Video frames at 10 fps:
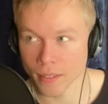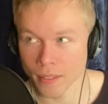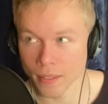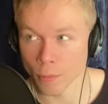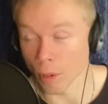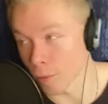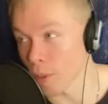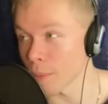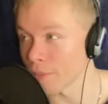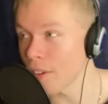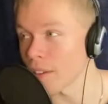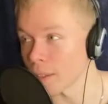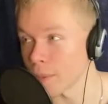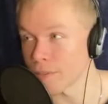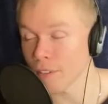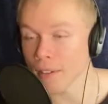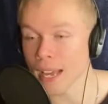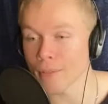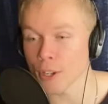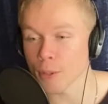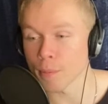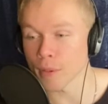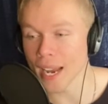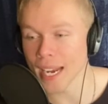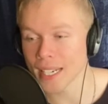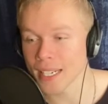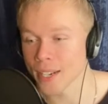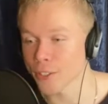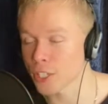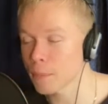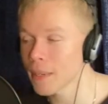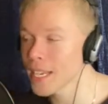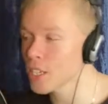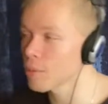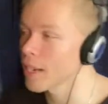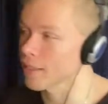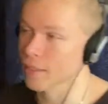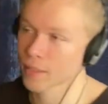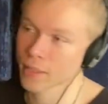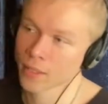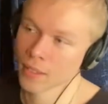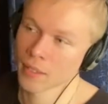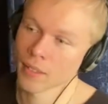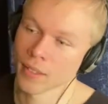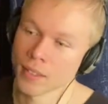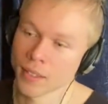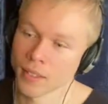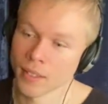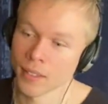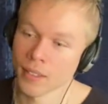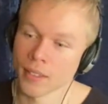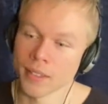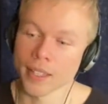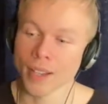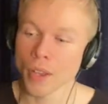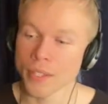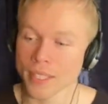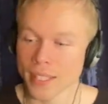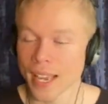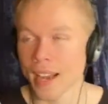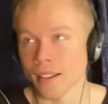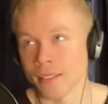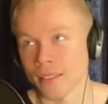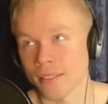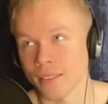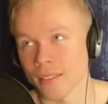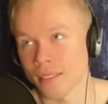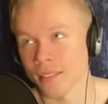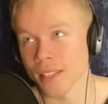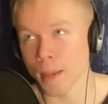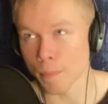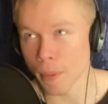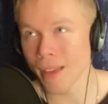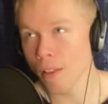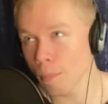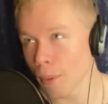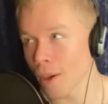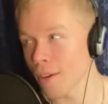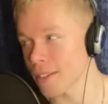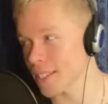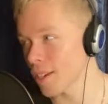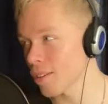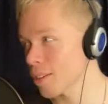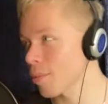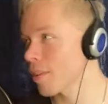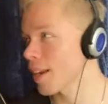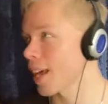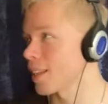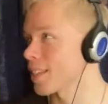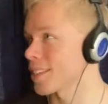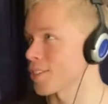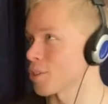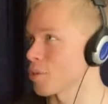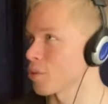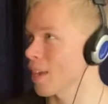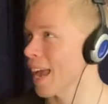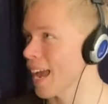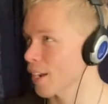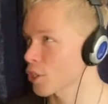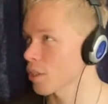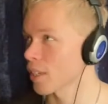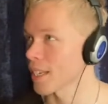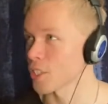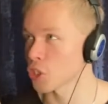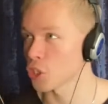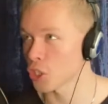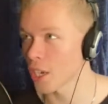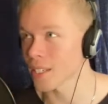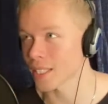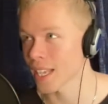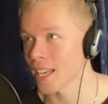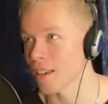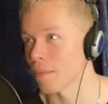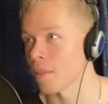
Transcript: well, for one, it'd be fun. It'd be fun to have another brain in here to speak with. Like all these, yeah. Like Bill Burr is the only one that I listen to who's actually, it's just him